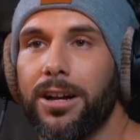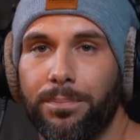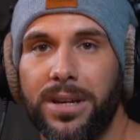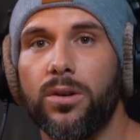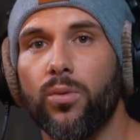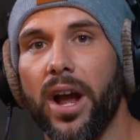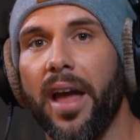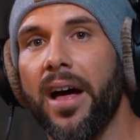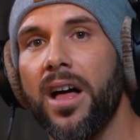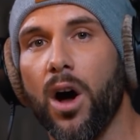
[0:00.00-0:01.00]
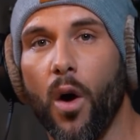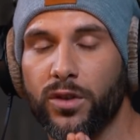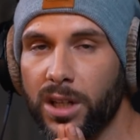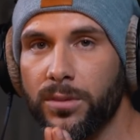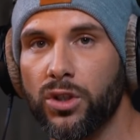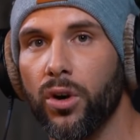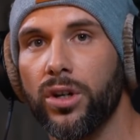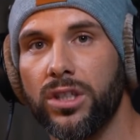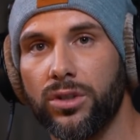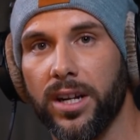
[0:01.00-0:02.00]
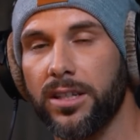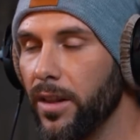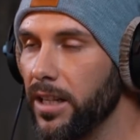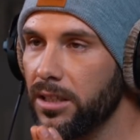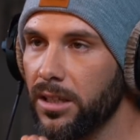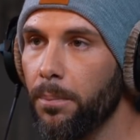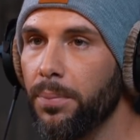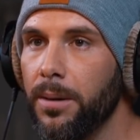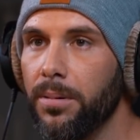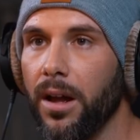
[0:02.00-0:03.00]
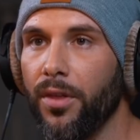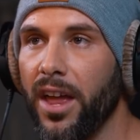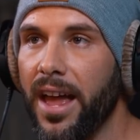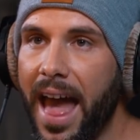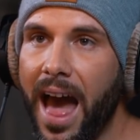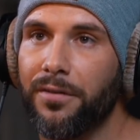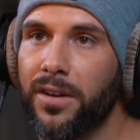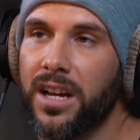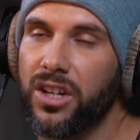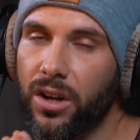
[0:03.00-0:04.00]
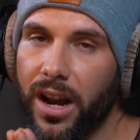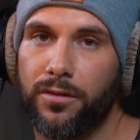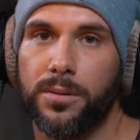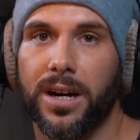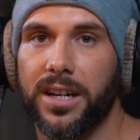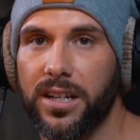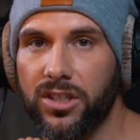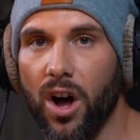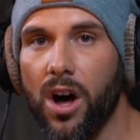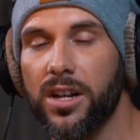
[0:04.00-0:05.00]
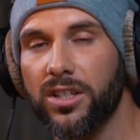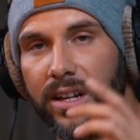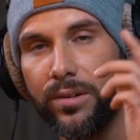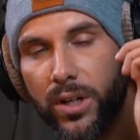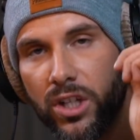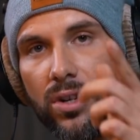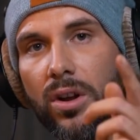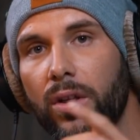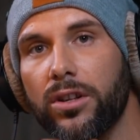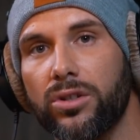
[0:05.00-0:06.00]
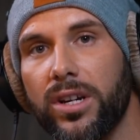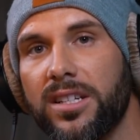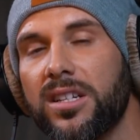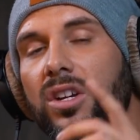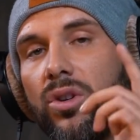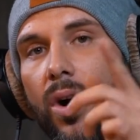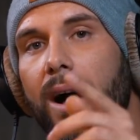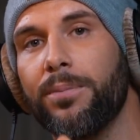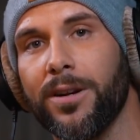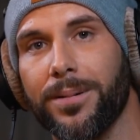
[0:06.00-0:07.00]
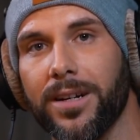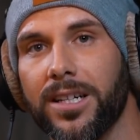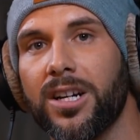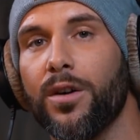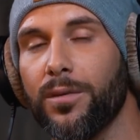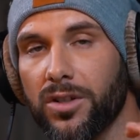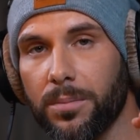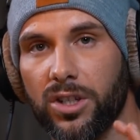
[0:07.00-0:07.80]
But be aware of some dirty tricks that some people out there have. Not everybody is honest, and when you know the tricks, you are prepared for some